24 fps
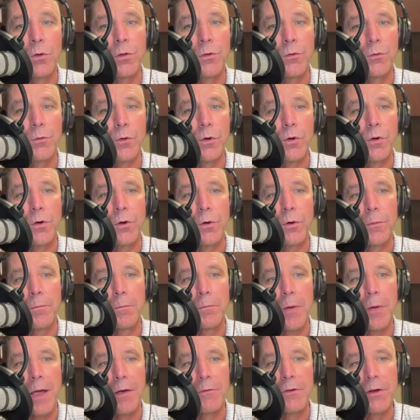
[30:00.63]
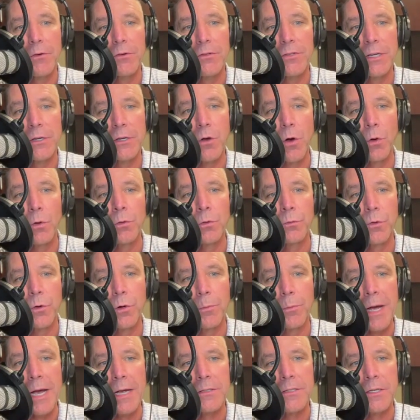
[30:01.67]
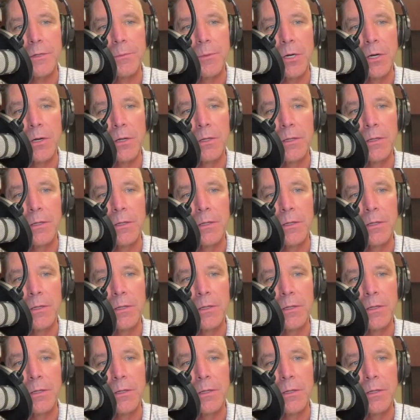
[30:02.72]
Rule? Have you ever seen Golden Rule basketball?